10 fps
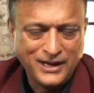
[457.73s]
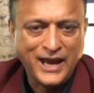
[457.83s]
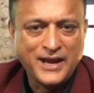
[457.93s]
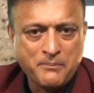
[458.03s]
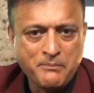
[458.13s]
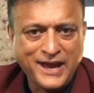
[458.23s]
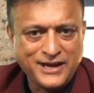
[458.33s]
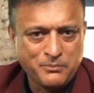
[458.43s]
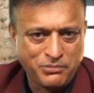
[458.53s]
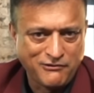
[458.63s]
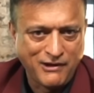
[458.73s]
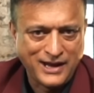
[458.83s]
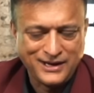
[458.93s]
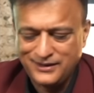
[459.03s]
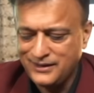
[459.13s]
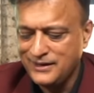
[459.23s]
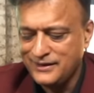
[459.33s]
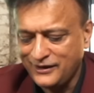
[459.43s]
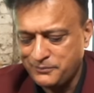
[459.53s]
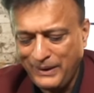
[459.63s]
in a main parade.
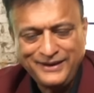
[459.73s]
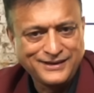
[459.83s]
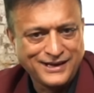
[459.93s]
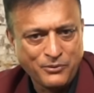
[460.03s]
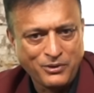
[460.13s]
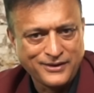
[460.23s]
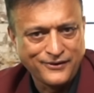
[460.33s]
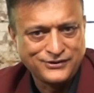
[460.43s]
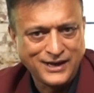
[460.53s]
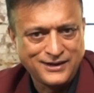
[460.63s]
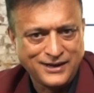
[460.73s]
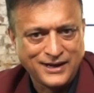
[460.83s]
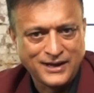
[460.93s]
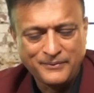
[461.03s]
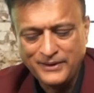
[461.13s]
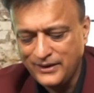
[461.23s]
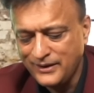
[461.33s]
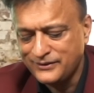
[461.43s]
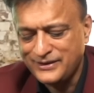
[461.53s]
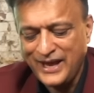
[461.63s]
That's basically what they've said here.
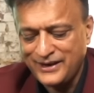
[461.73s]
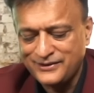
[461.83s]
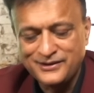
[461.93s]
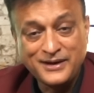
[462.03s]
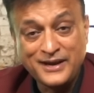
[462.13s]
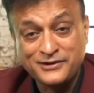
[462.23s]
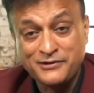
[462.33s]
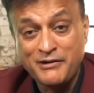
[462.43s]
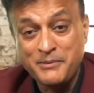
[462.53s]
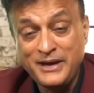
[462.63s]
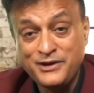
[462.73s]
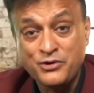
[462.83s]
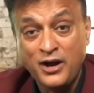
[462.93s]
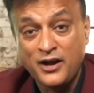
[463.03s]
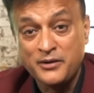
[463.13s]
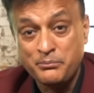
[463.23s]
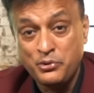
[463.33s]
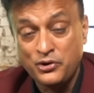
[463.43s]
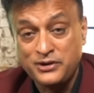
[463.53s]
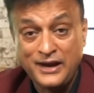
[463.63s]
So that doesn't necessarily mean you can't
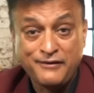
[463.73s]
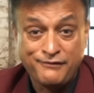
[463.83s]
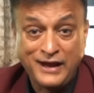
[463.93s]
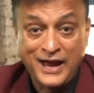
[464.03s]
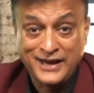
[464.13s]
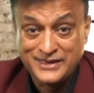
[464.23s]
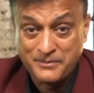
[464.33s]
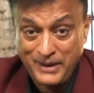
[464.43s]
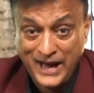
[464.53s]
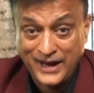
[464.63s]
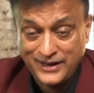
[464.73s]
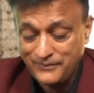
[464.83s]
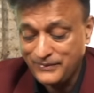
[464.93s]
put a flat in the back,